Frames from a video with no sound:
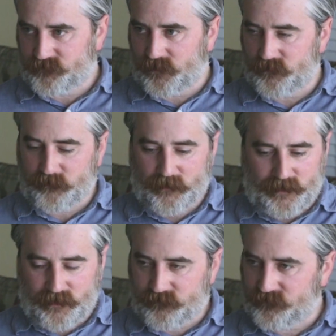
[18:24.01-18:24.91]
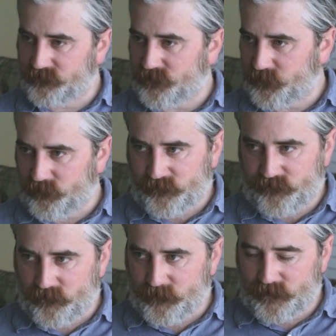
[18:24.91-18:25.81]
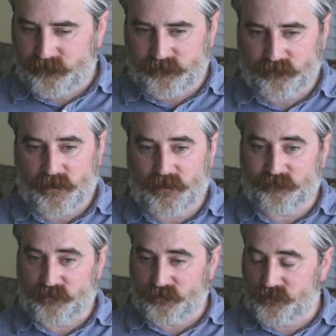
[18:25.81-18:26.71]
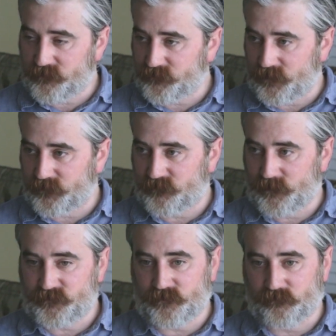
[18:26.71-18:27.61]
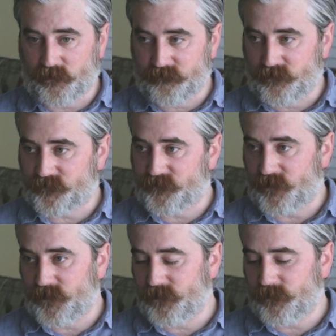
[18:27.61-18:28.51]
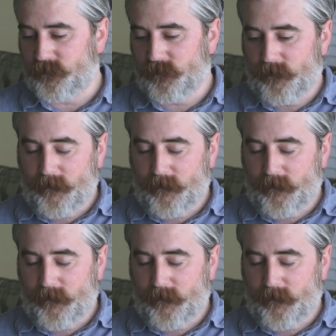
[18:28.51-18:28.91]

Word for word: It's got to be well edited. It's got to be well formatted. You've got to have a good cover on it to make sure the right readers find it.